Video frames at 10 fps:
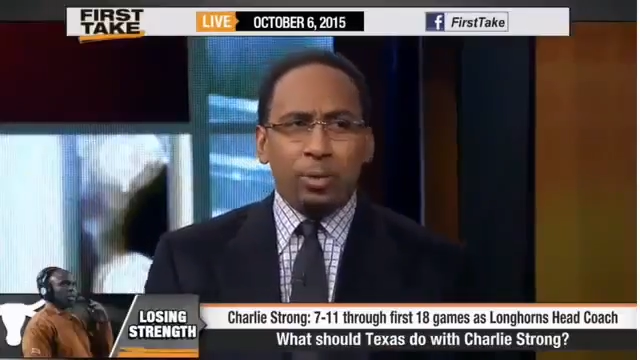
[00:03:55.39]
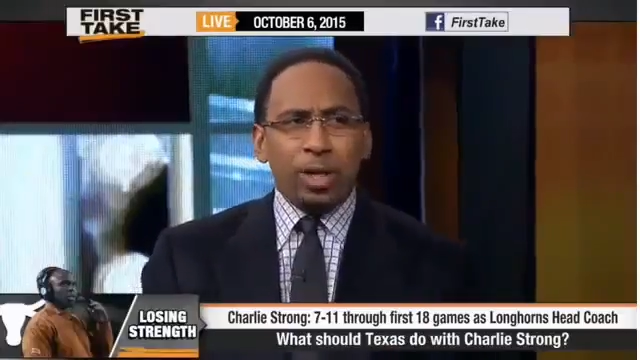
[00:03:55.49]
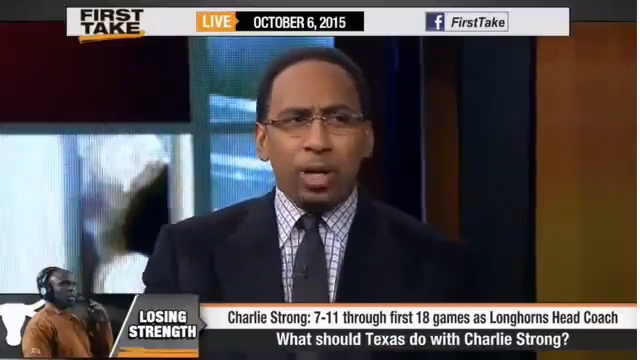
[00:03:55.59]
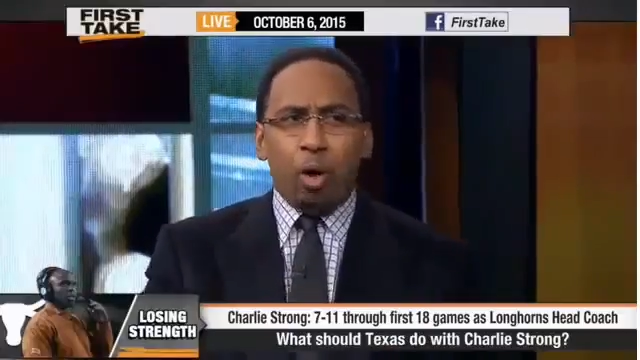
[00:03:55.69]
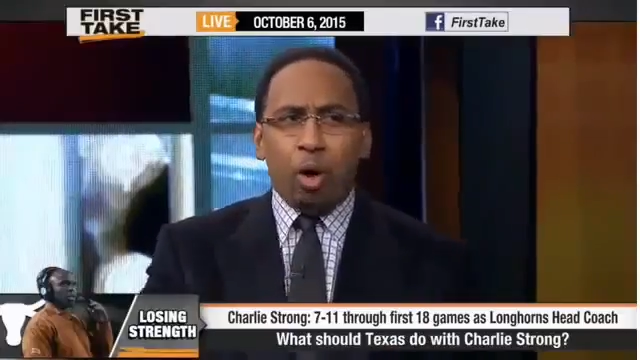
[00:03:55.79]

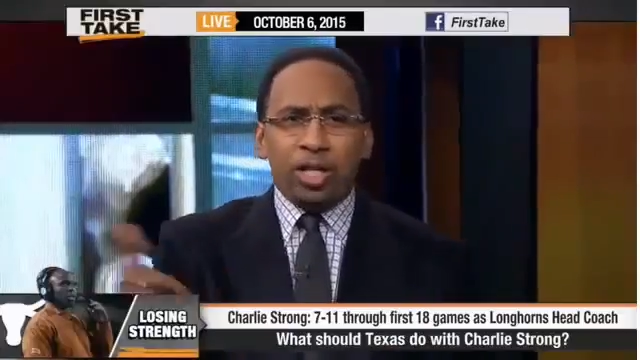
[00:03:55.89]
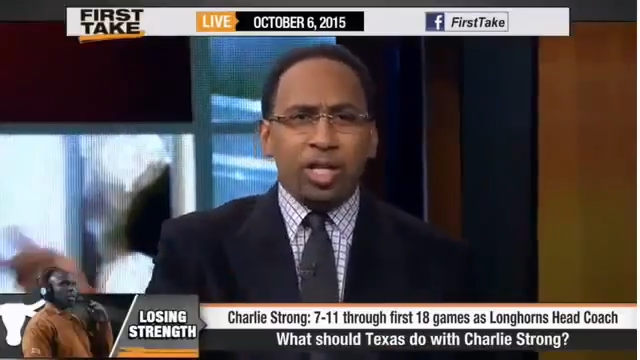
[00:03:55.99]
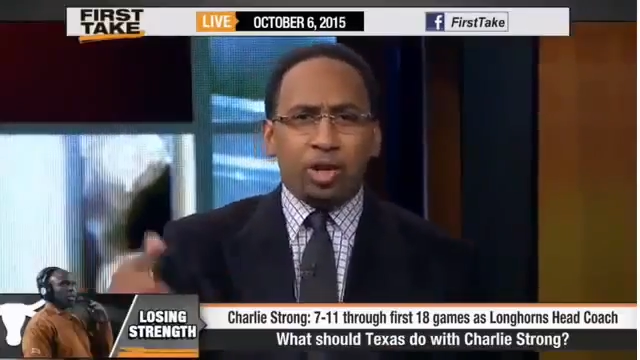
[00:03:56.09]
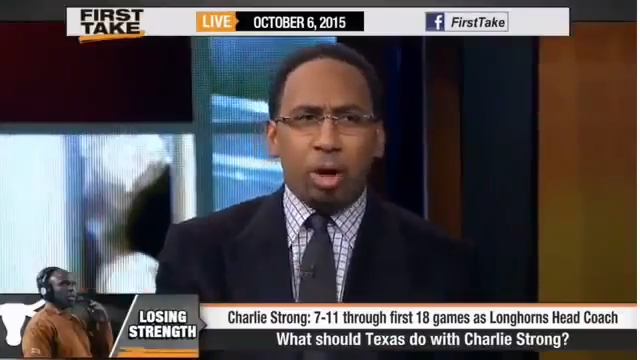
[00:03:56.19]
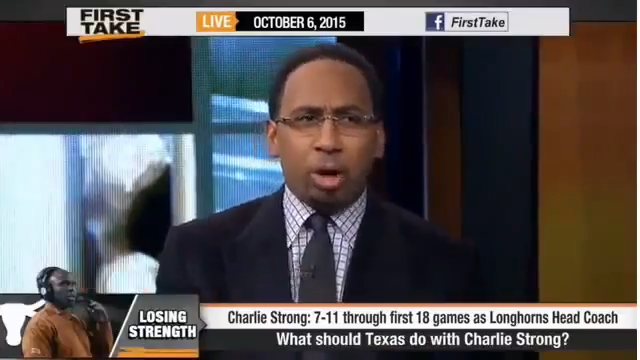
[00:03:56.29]
with all of
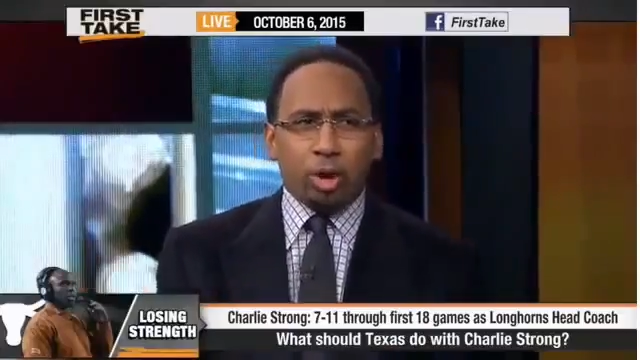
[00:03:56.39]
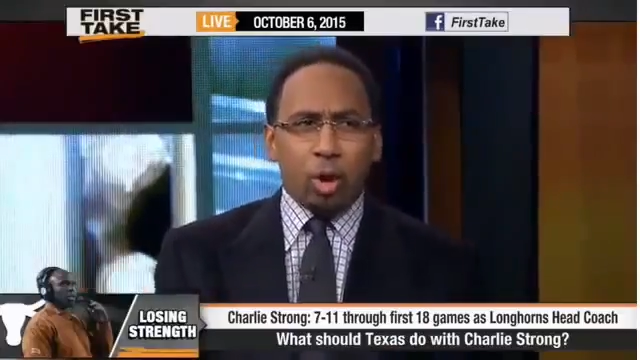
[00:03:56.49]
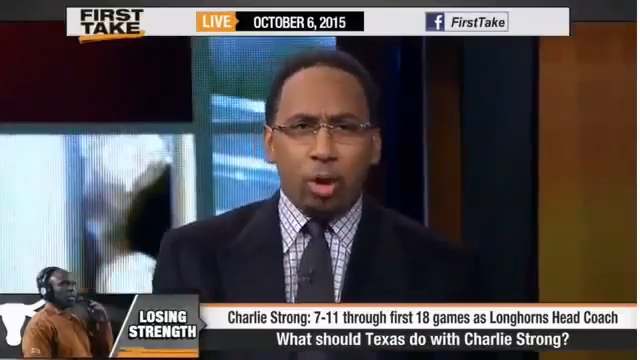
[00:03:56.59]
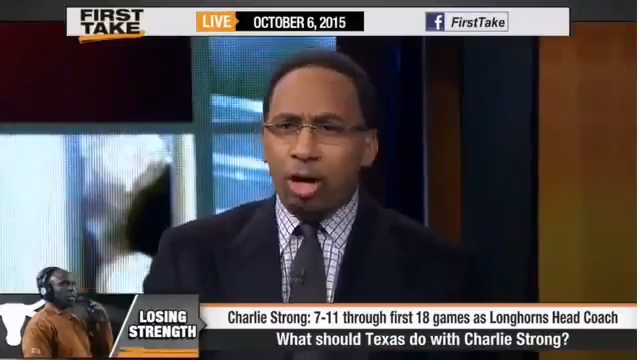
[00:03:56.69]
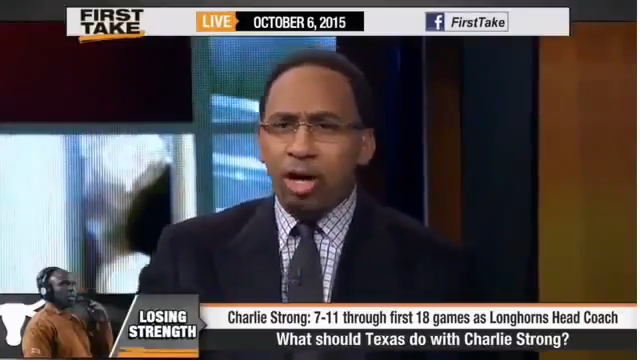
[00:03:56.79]
these struggles
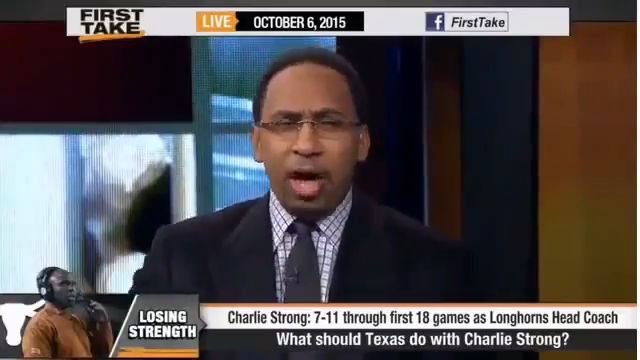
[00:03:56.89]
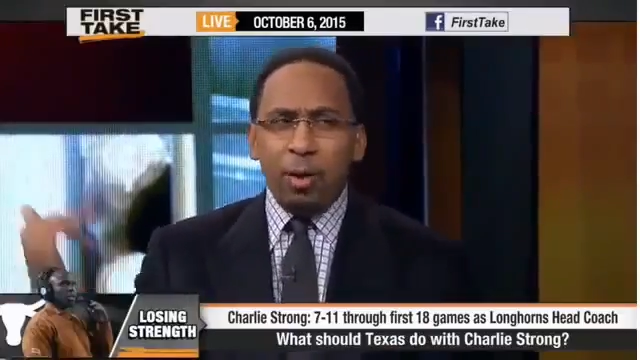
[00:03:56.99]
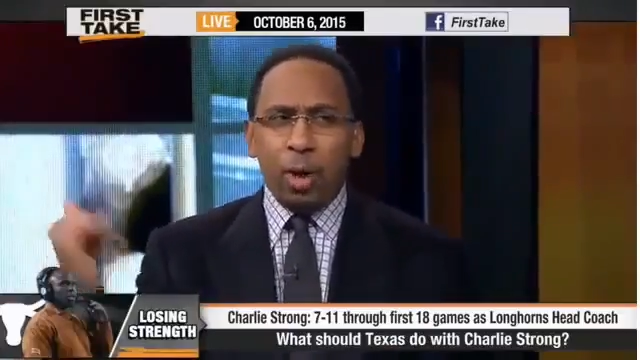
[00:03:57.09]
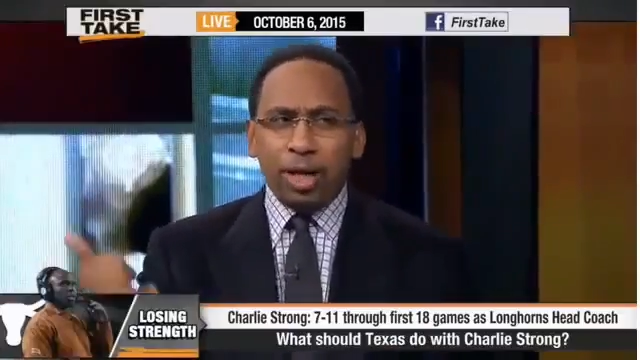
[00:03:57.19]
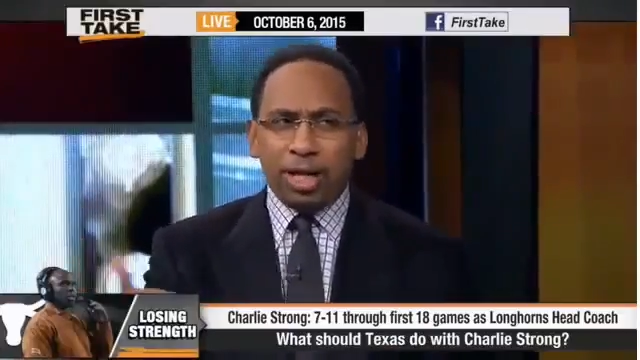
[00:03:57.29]
going on,
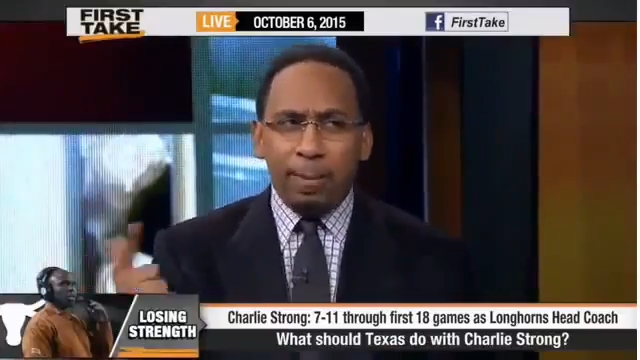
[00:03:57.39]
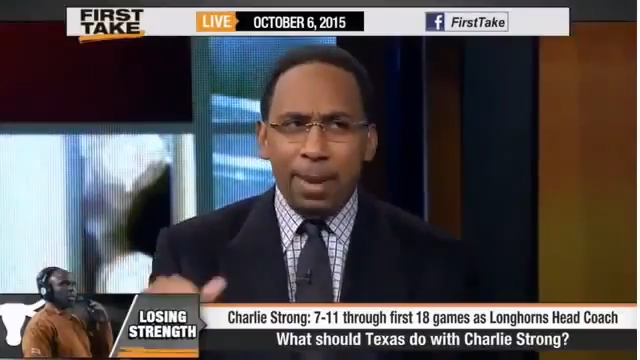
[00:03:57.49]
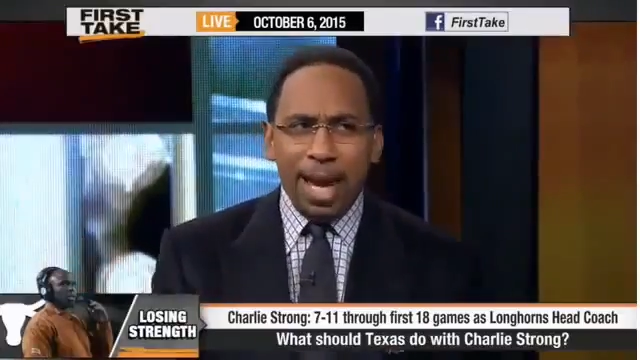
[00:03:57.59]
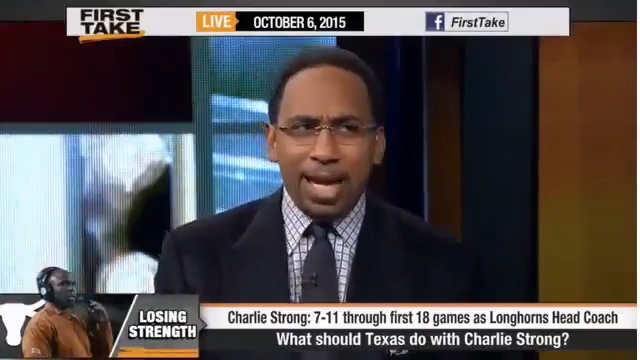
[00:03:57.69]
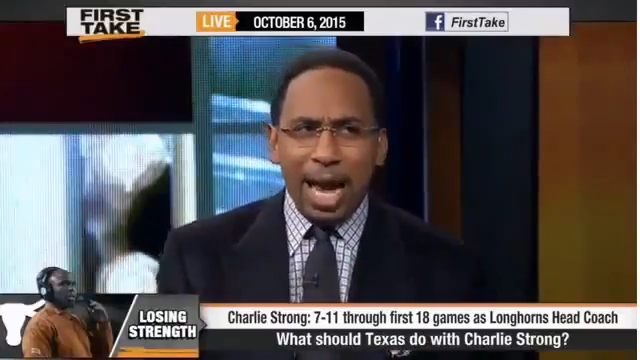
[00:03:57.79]
they want
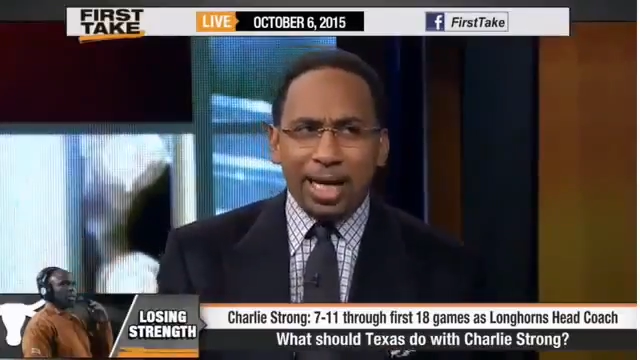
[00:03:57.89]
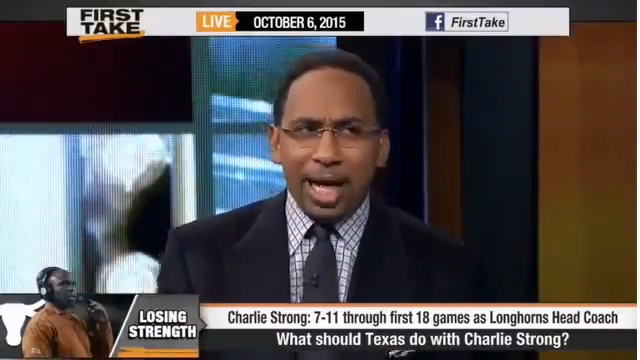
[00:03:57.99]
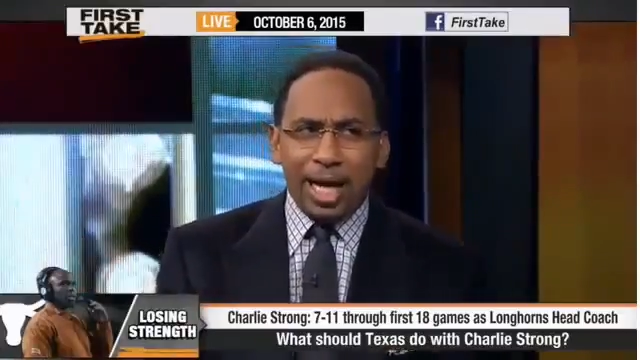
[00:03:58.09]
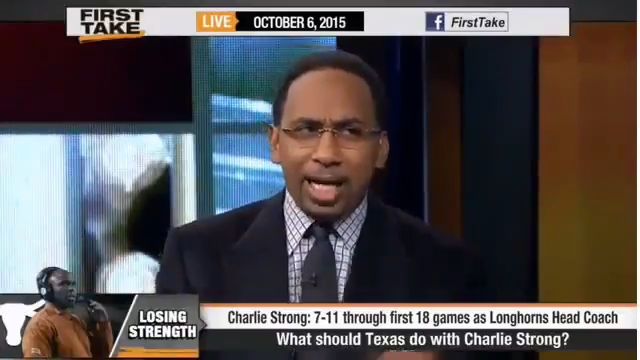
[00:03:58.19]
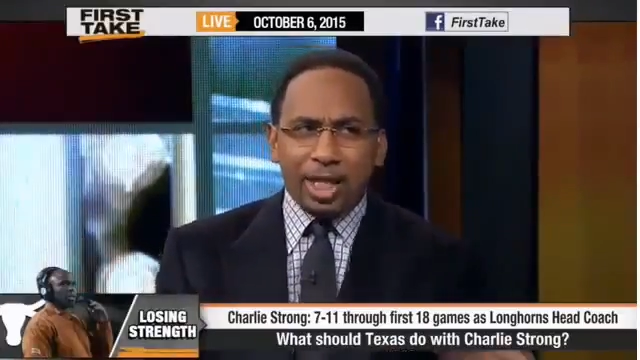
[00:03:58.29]
that man out
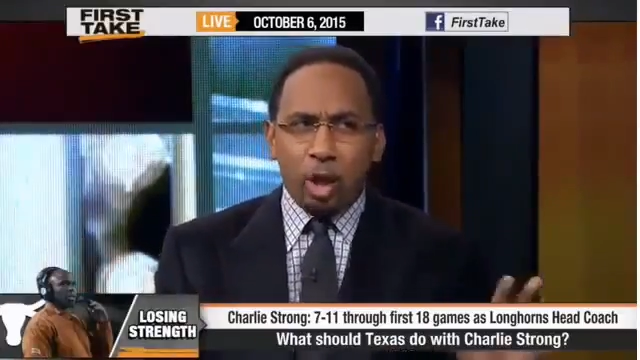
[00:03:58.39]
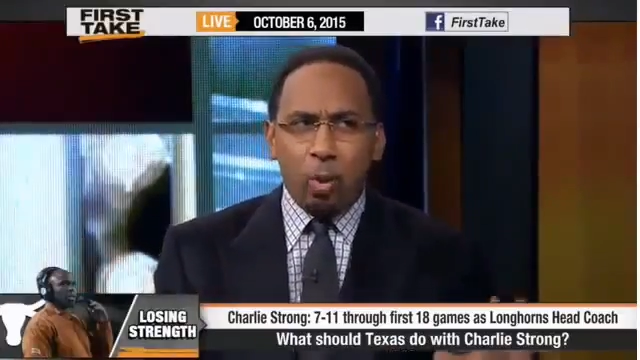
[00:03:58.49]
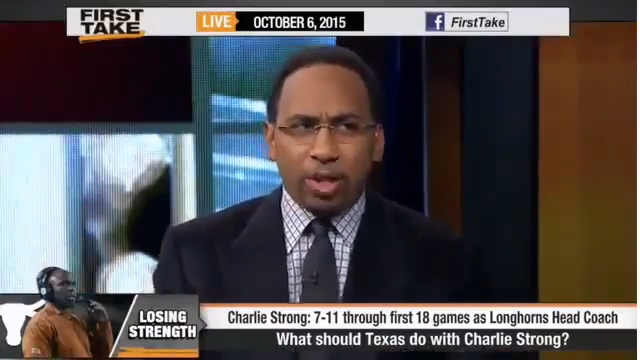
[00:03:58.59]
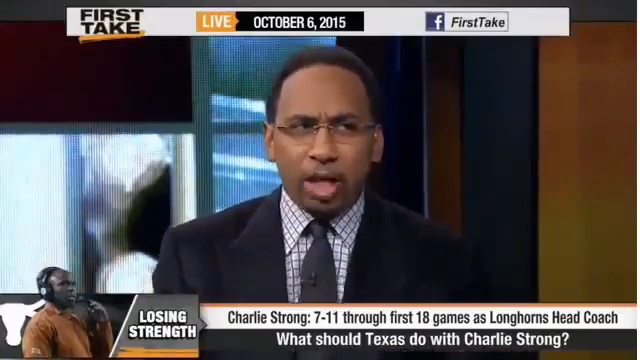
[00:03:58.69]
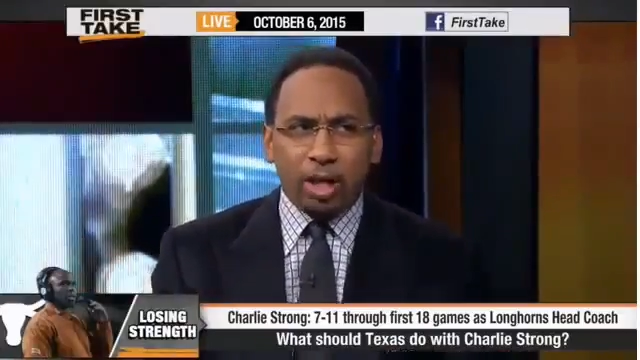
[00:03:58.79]
of there. They just
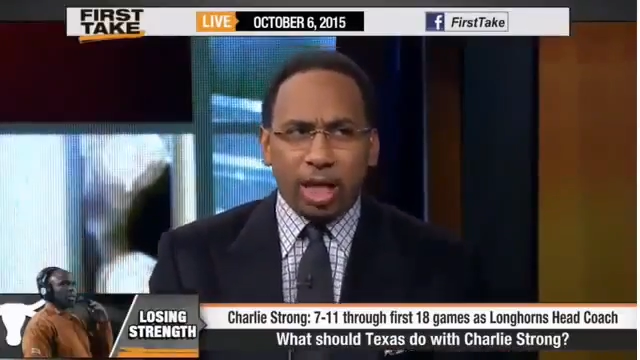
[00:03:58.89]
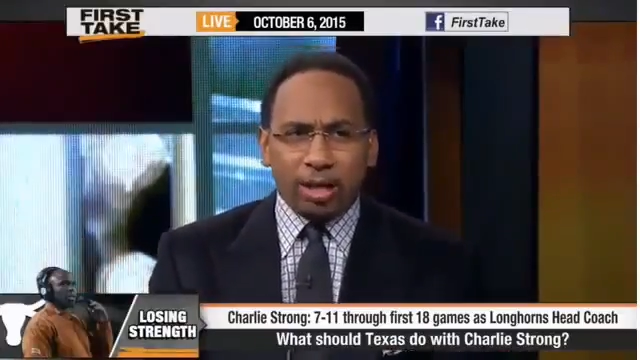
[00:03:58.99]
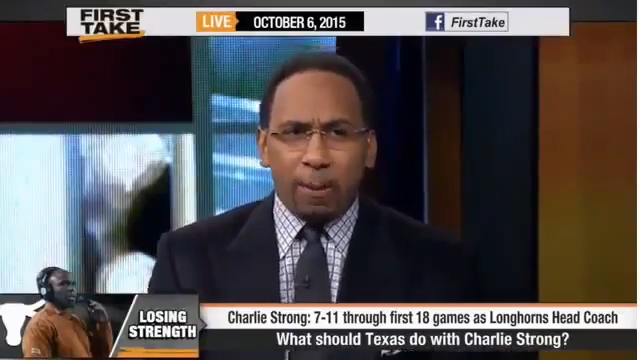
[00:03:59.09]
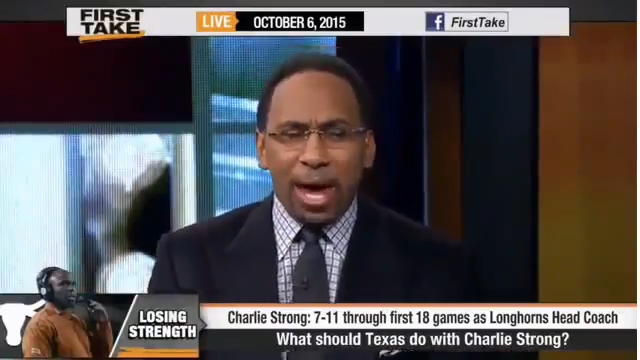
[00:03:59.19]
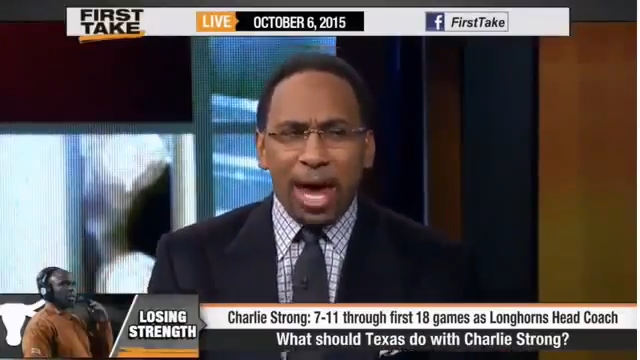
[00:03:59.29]
don't want to look
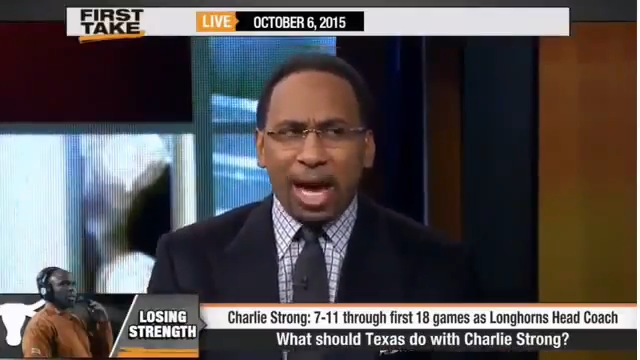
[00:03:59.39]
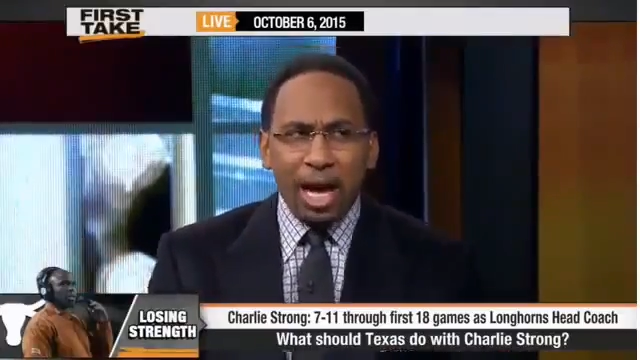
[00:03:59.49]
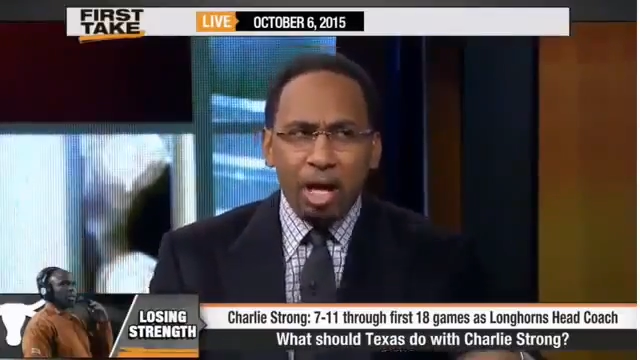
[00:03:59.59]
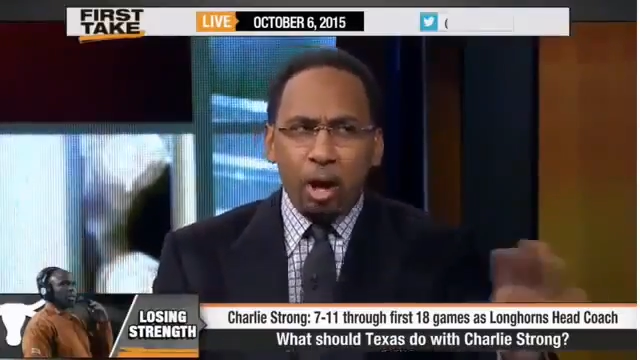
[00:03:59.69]
like the bad guy.